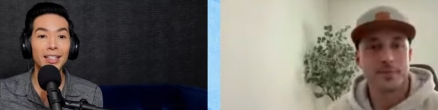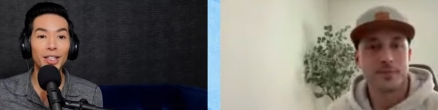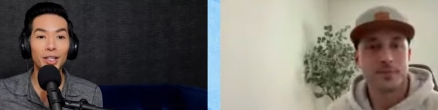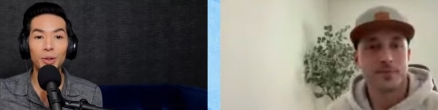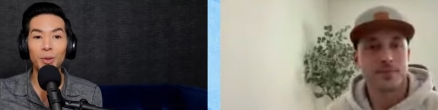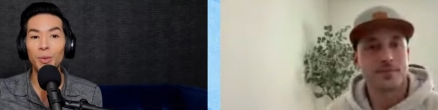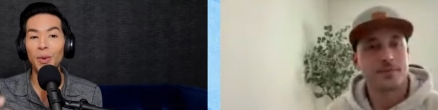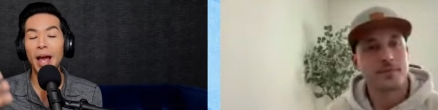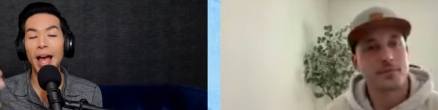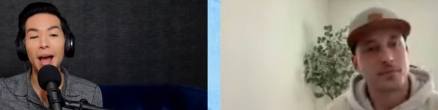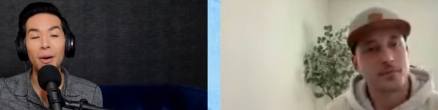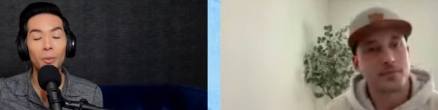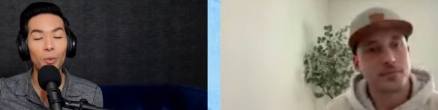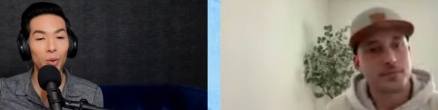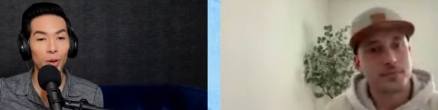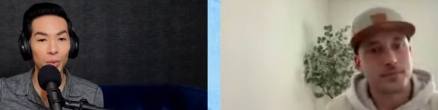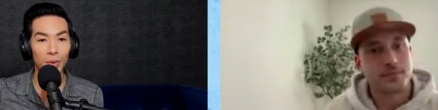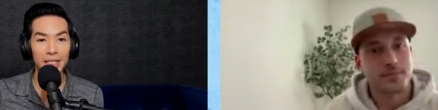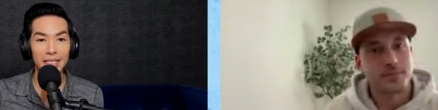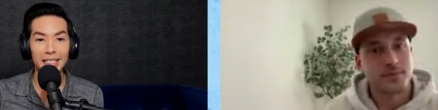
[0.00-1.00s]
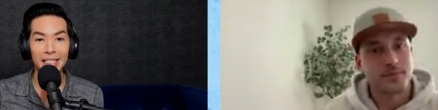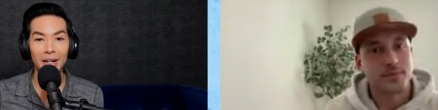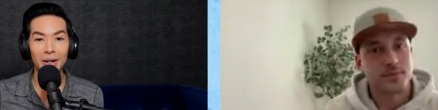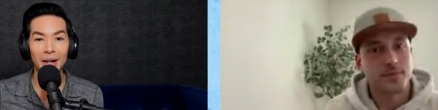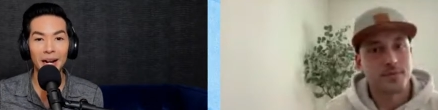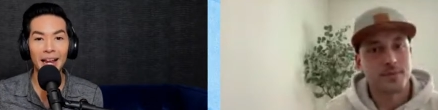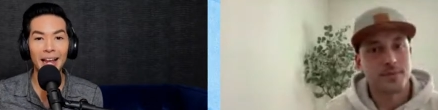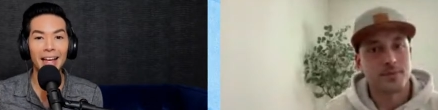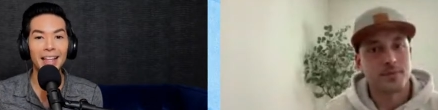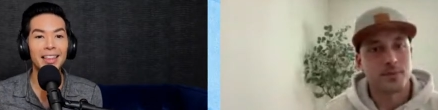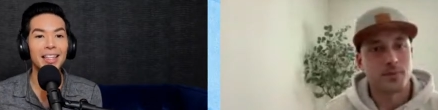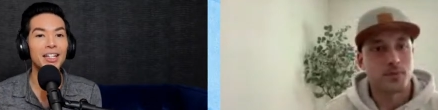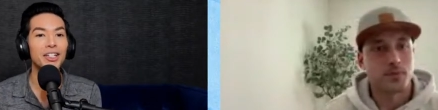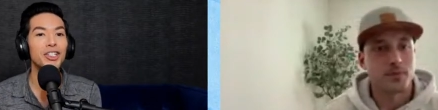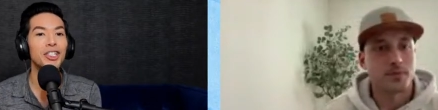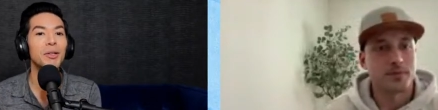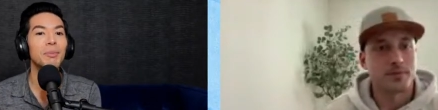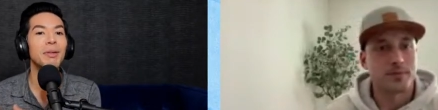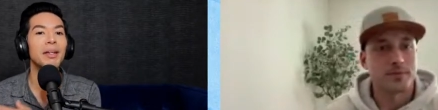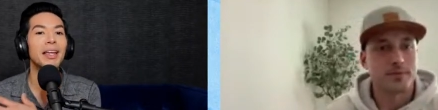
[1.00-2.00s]
Speaker 1: you were with Sarah Ann, then
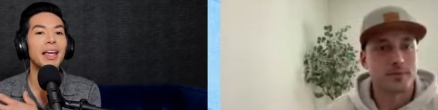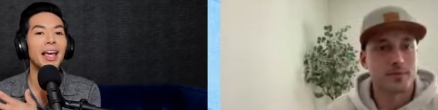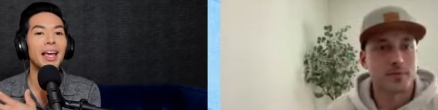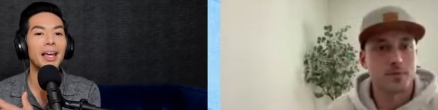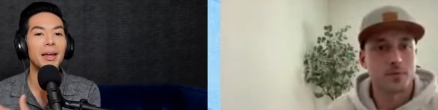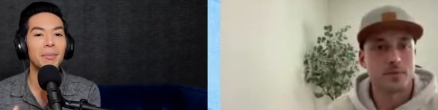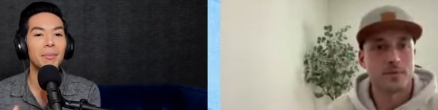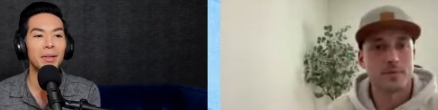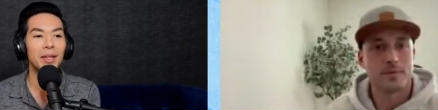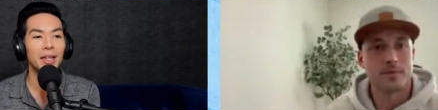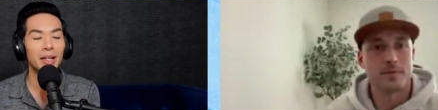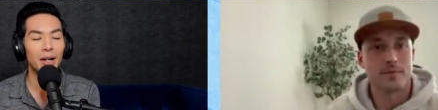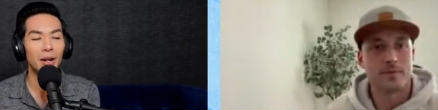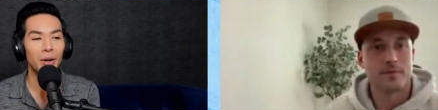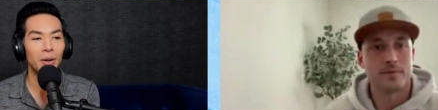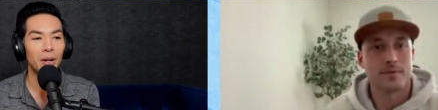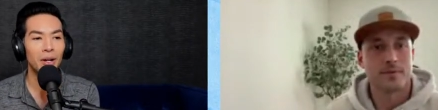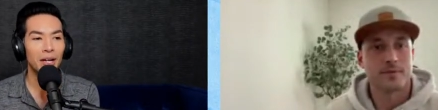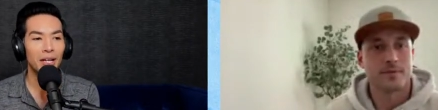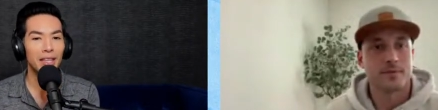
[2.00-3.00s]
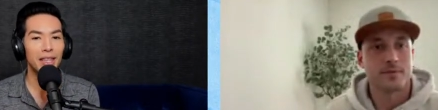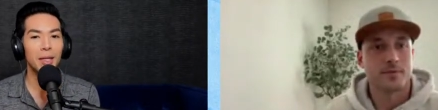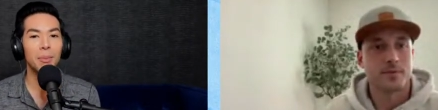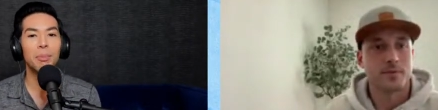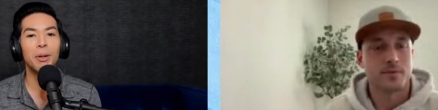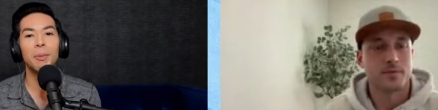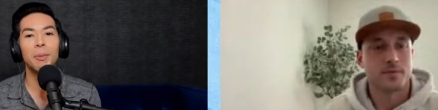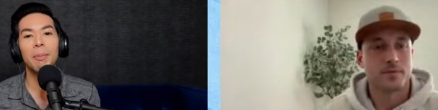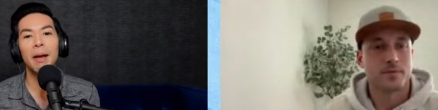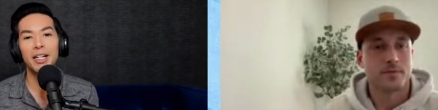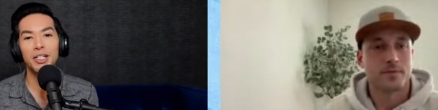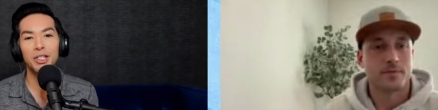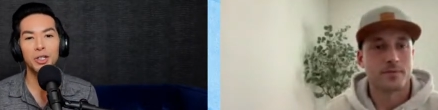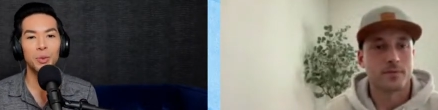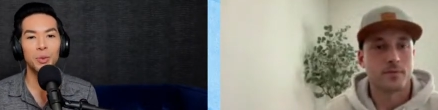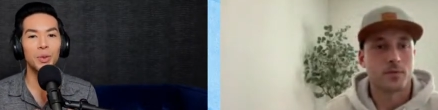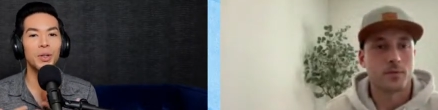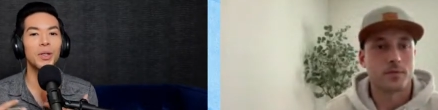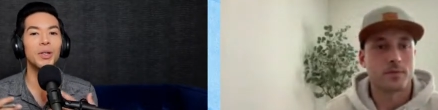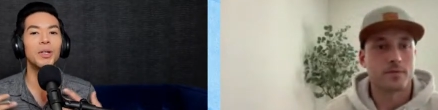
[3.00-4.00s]
she became, you know, the
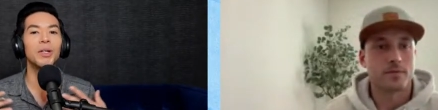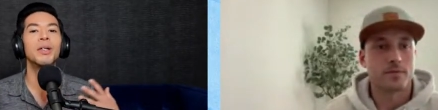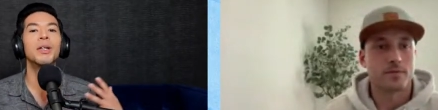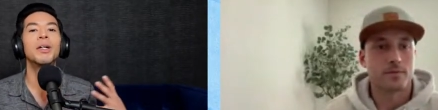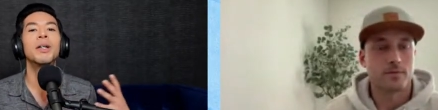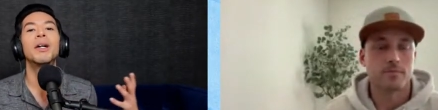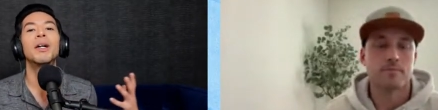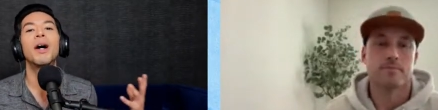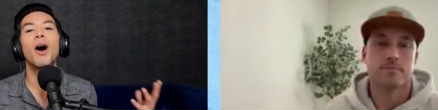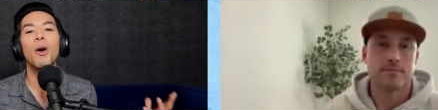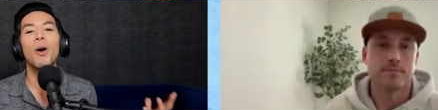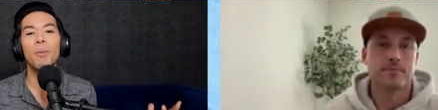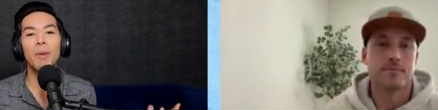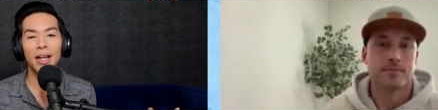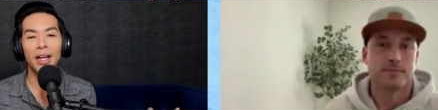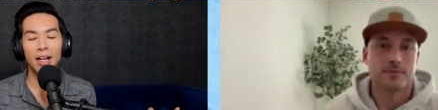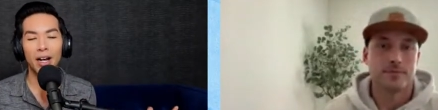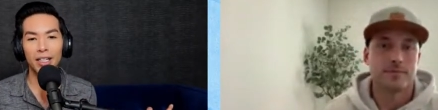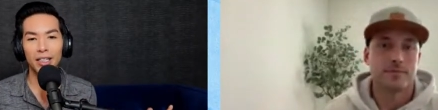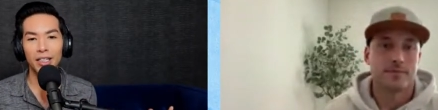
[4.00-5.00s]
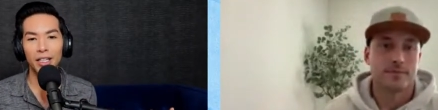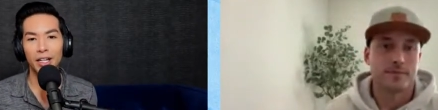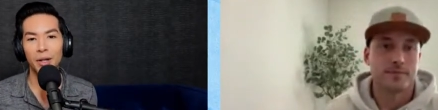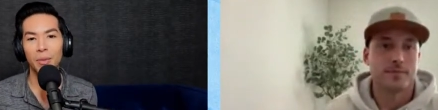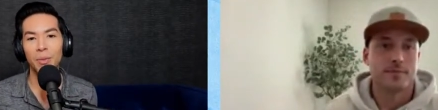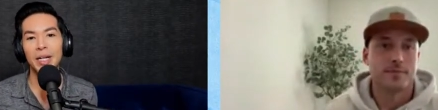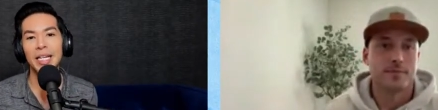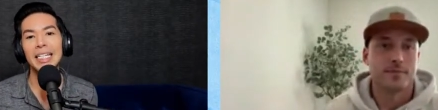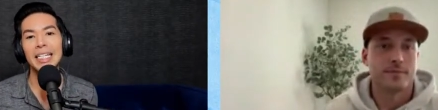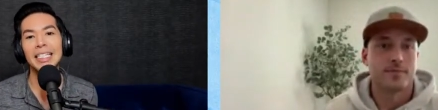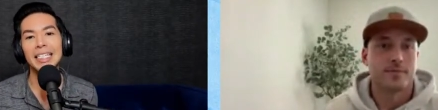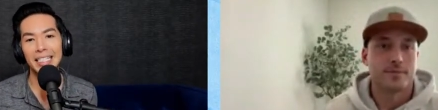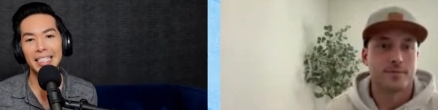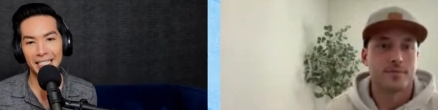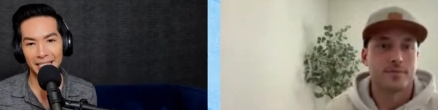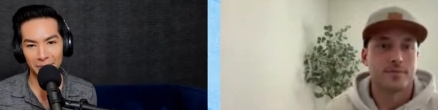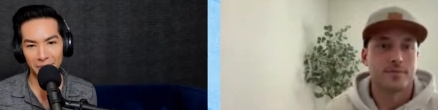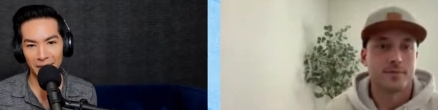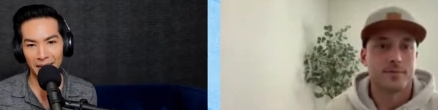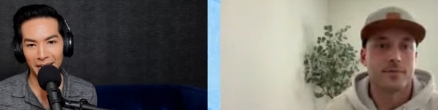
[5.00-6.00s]
perpetual, oh my God, look at what he did to
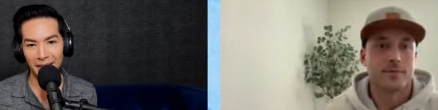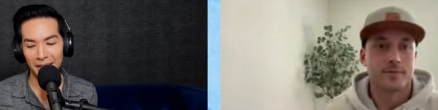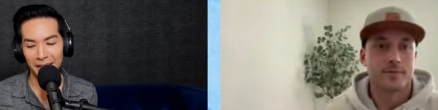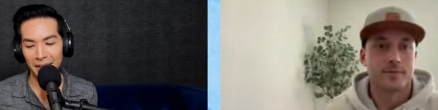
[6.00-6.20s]
me.